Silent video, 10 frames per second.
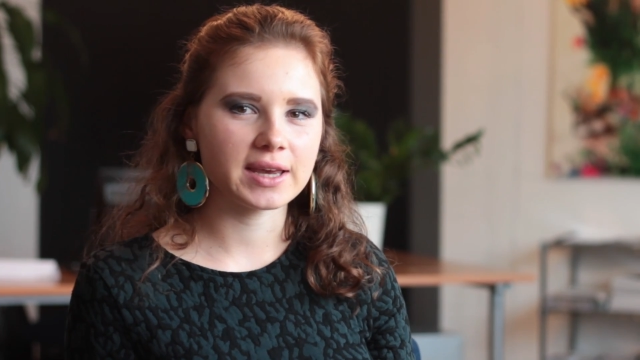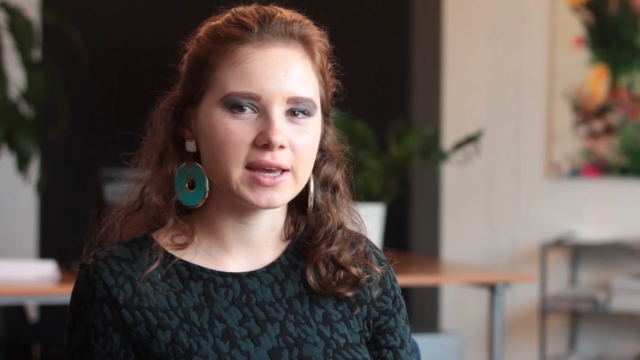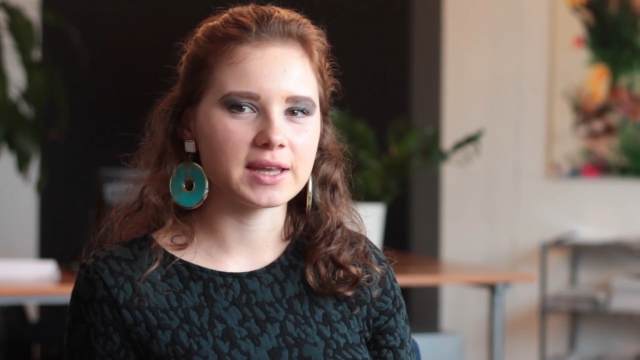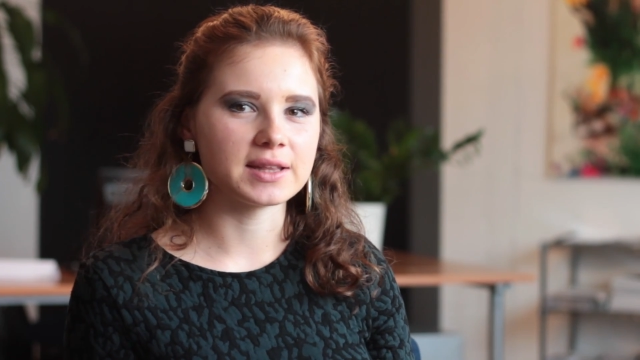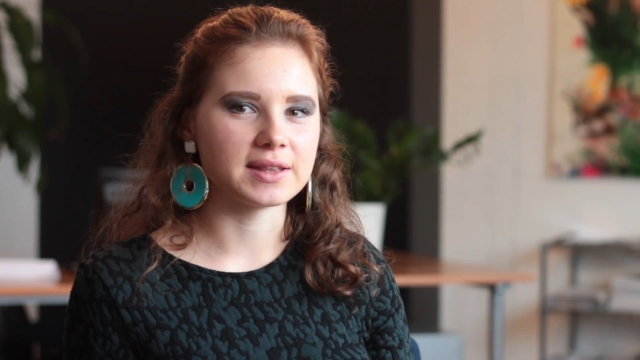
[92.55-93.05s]

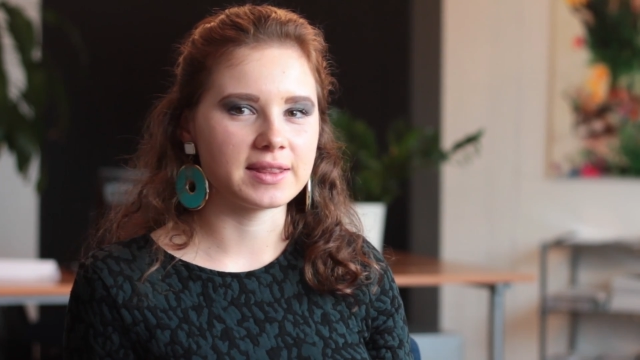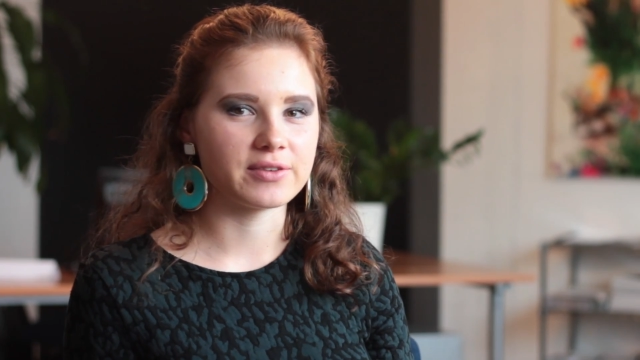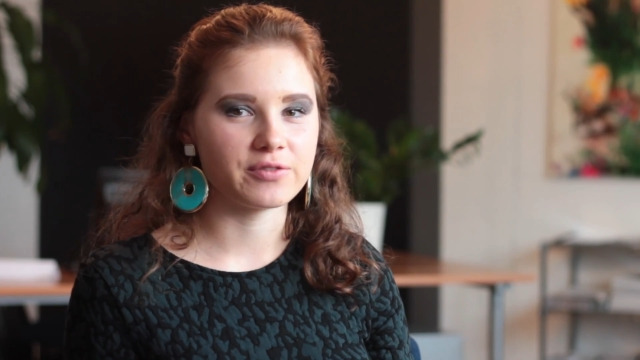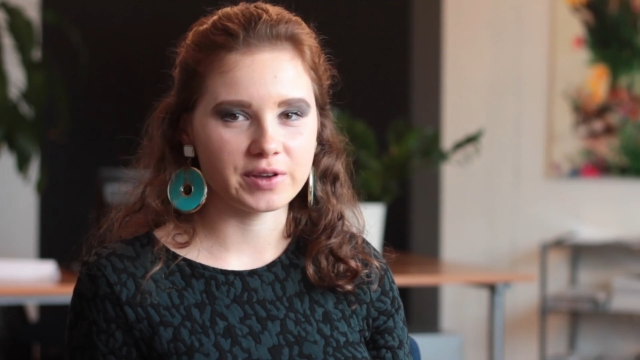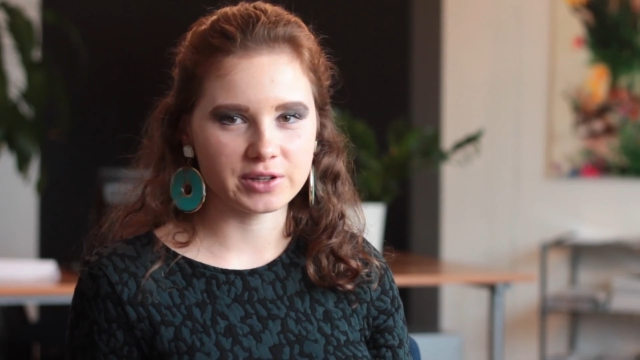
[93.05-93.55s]
in the
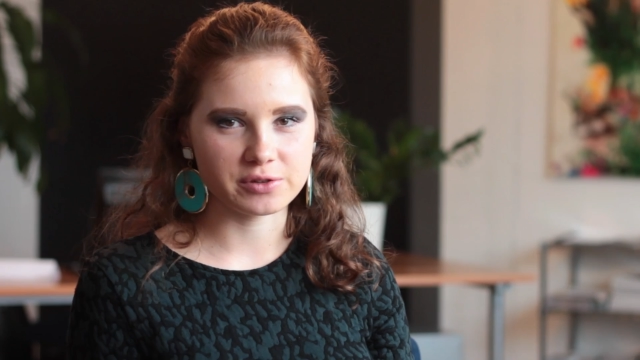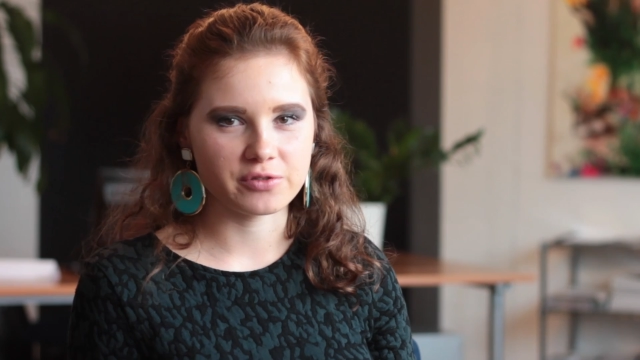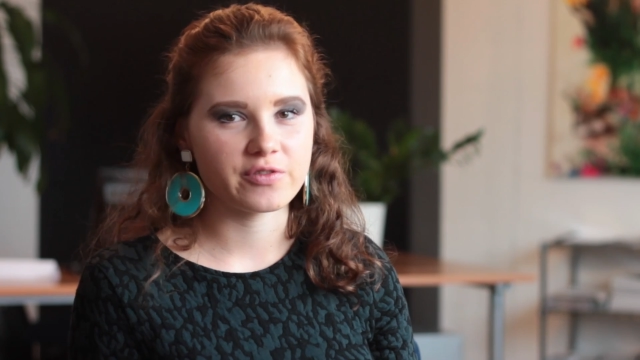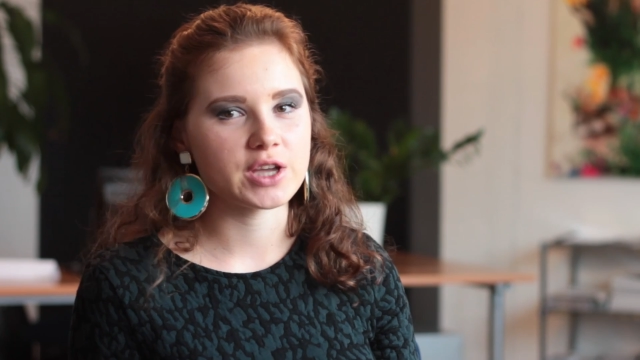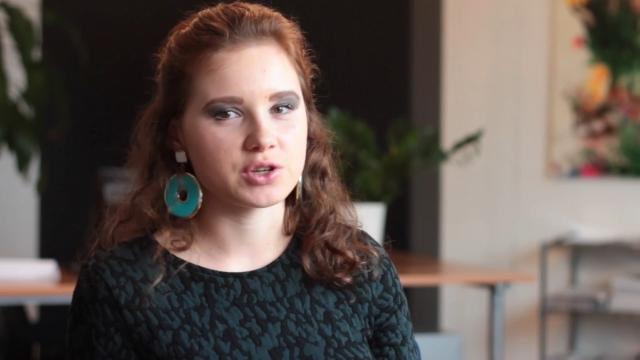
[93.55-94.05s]
field of
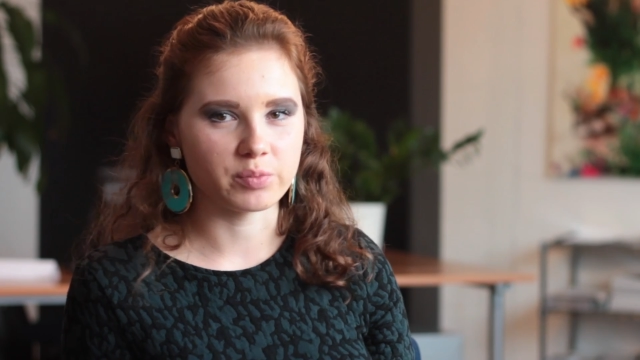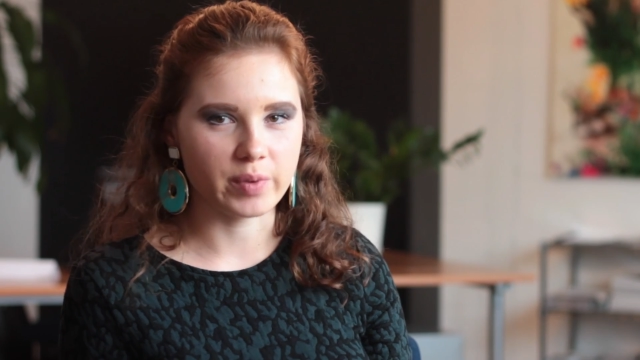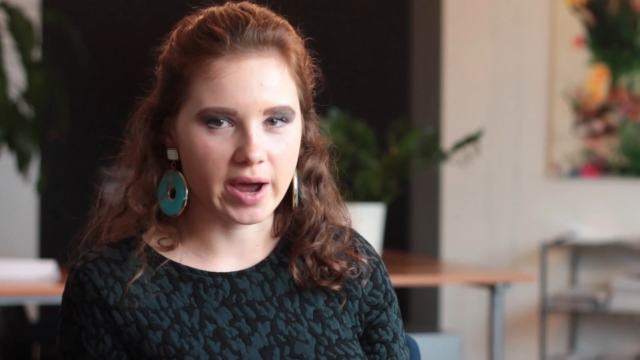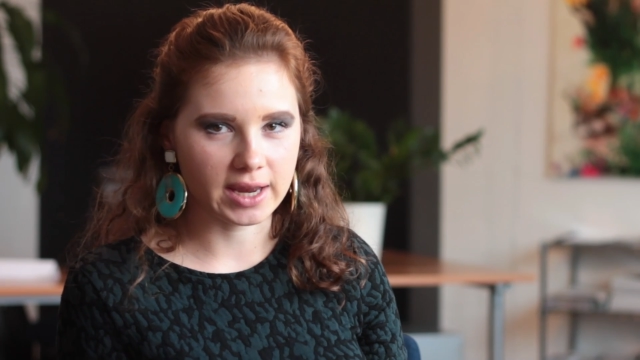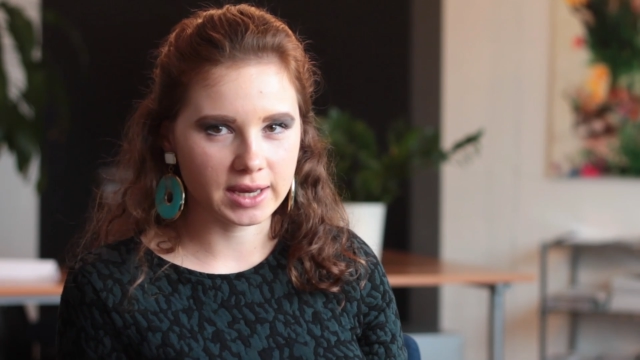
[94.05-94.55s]
fashion
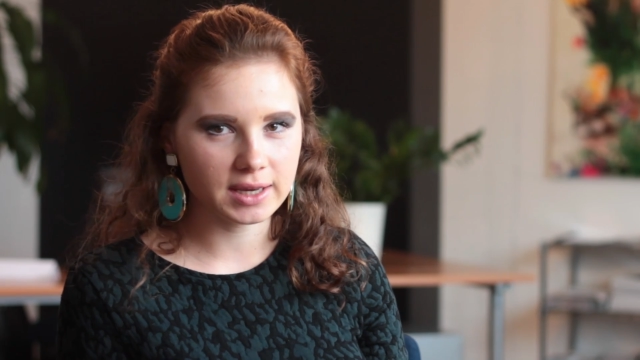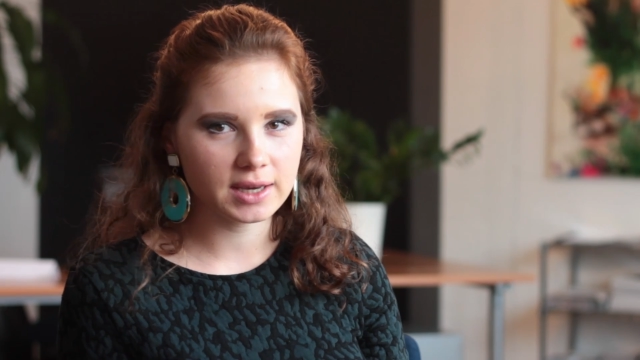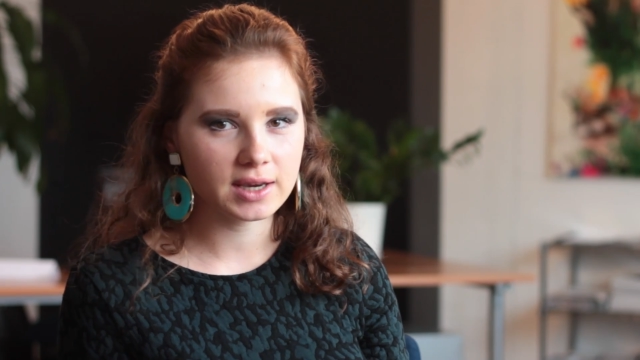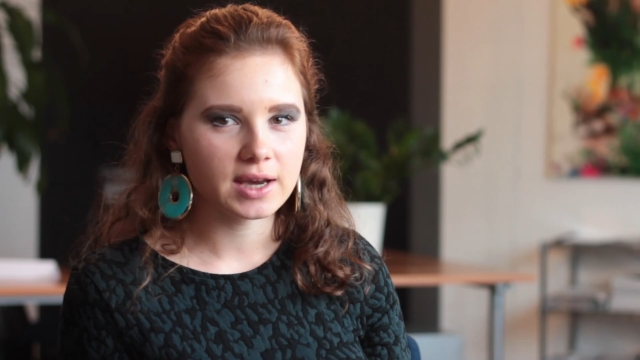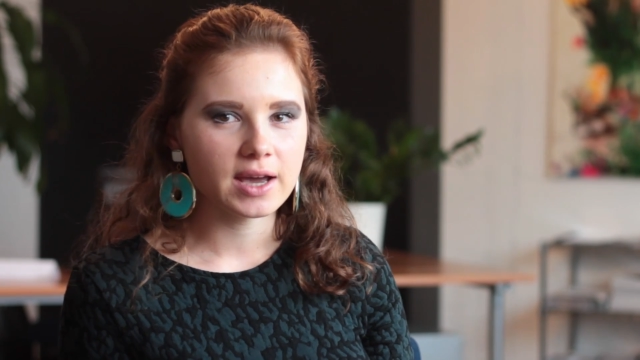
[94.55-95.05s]
buying,
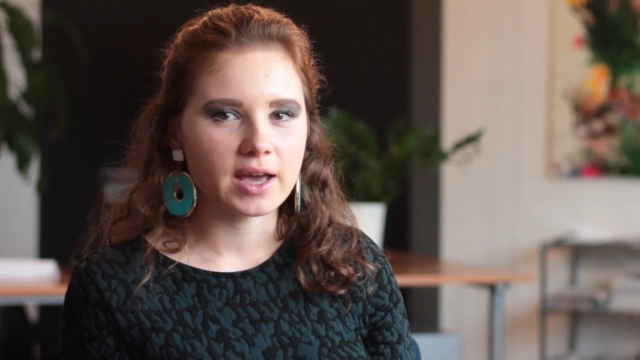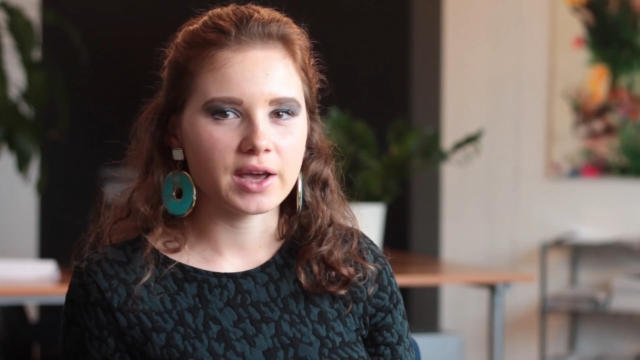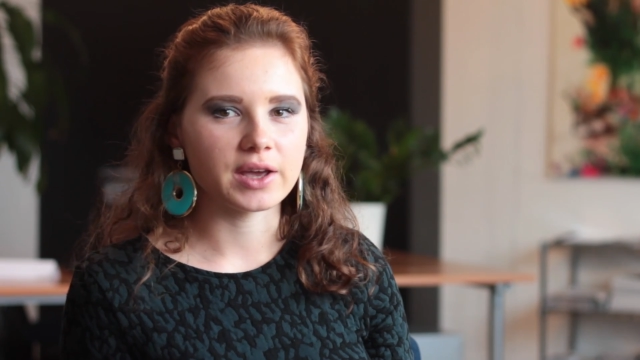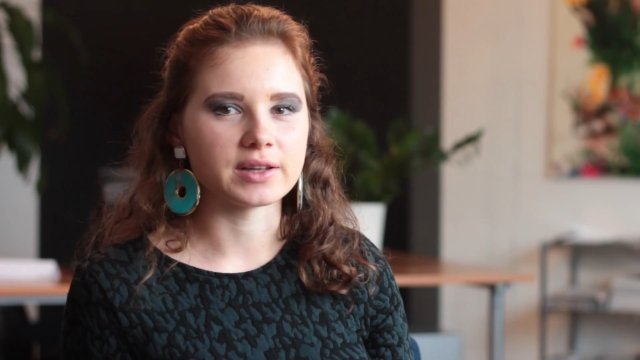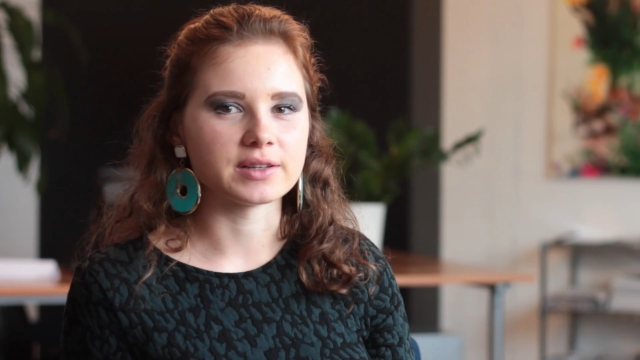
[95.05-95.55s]

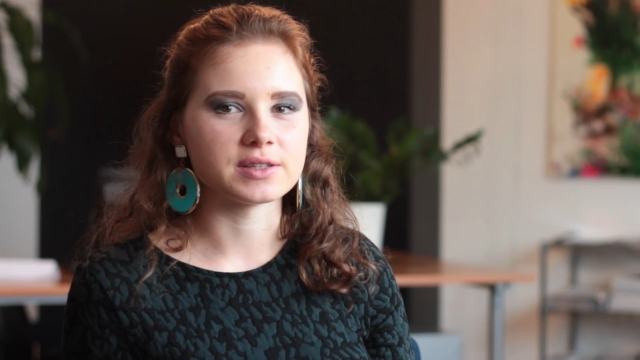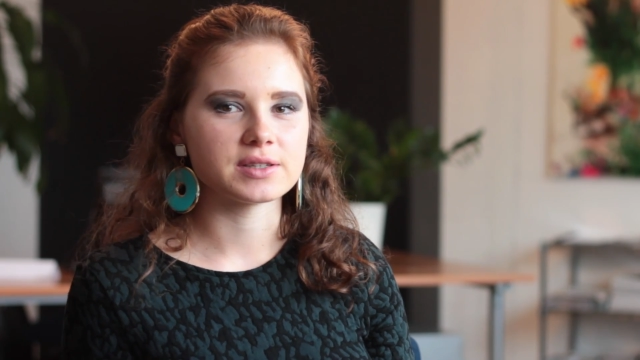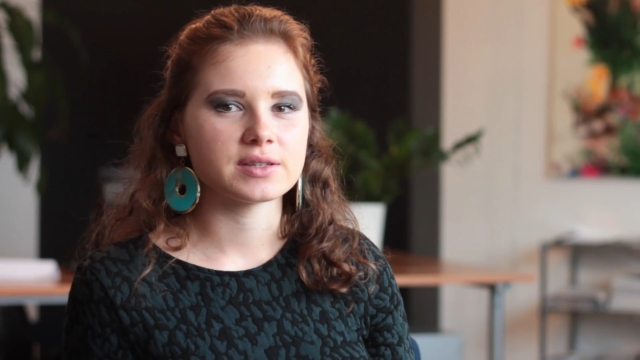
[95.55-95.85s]
and